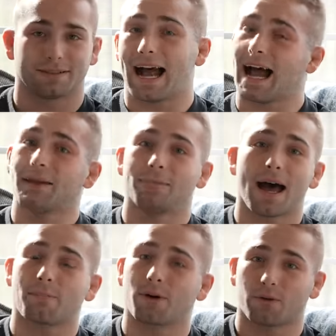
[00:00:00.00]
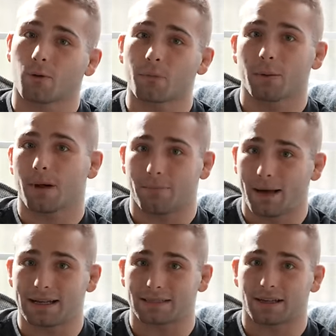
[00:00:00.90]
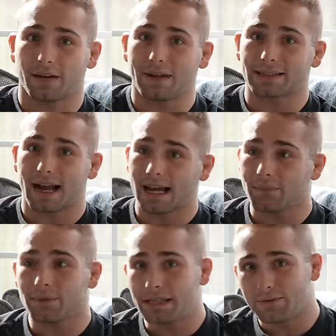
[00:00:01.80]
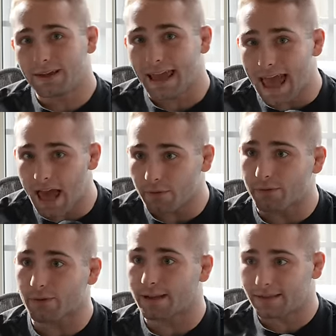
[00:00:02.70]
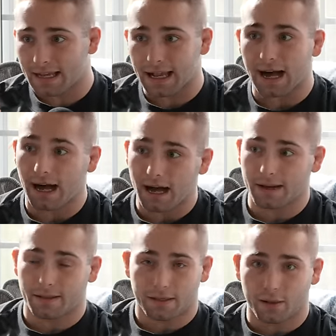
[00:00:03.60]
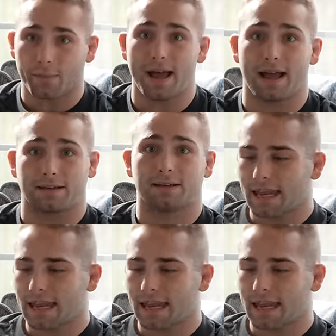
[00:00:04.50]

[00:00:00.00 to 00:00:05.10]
and I am not performing my best unless I am leaving everything on the mat.